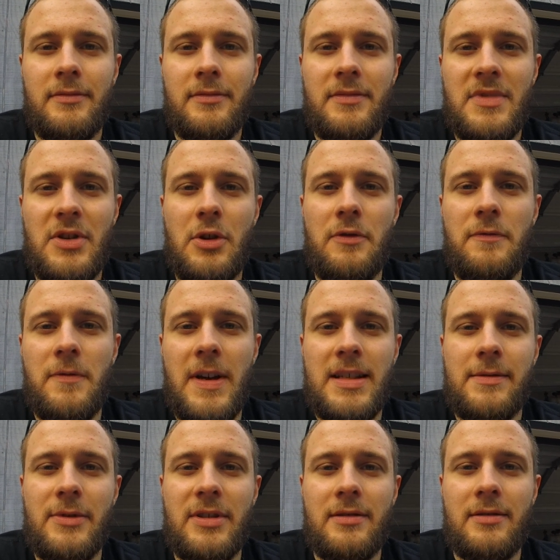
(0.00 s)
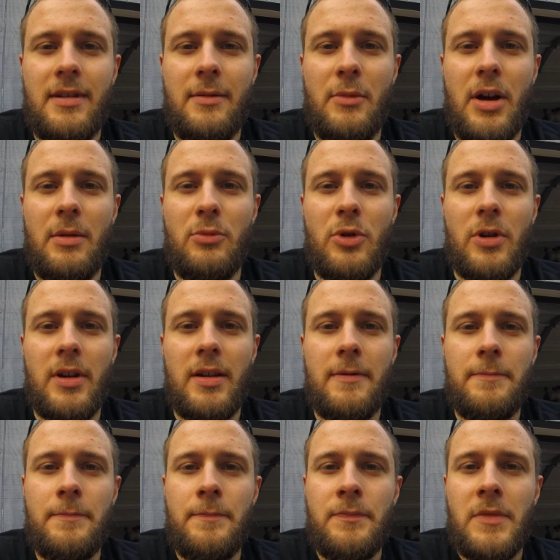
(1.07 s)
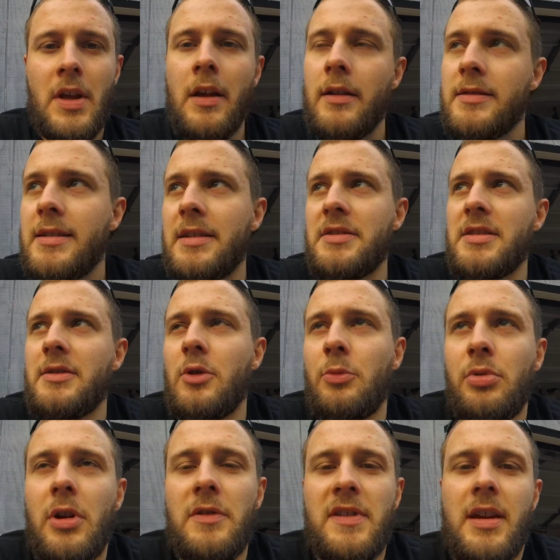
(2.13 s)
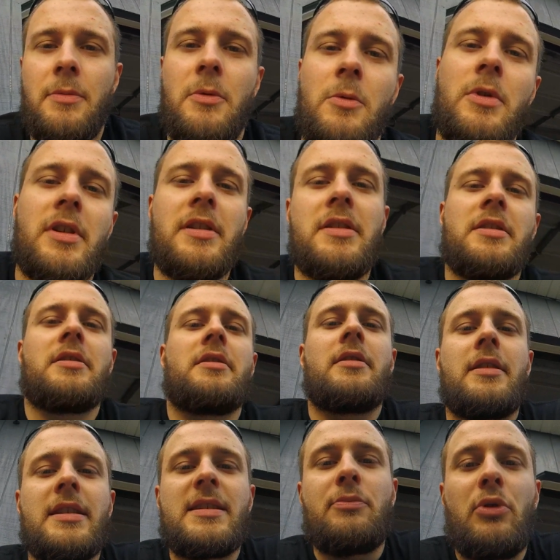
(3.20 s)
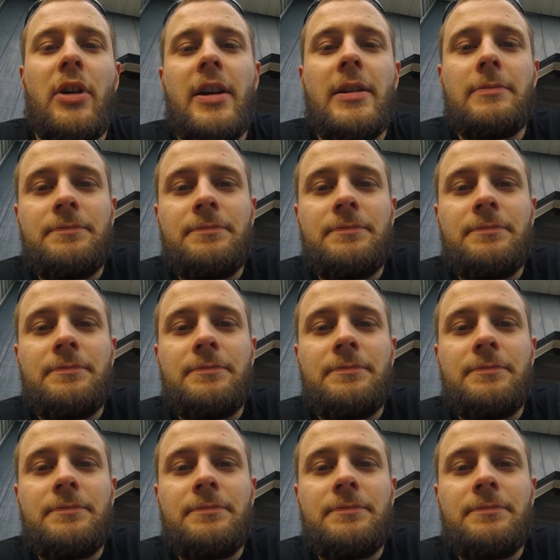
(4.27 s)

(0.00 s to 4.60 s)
it's a good investment in my book. So that's just a little pro tip I wanted to explain,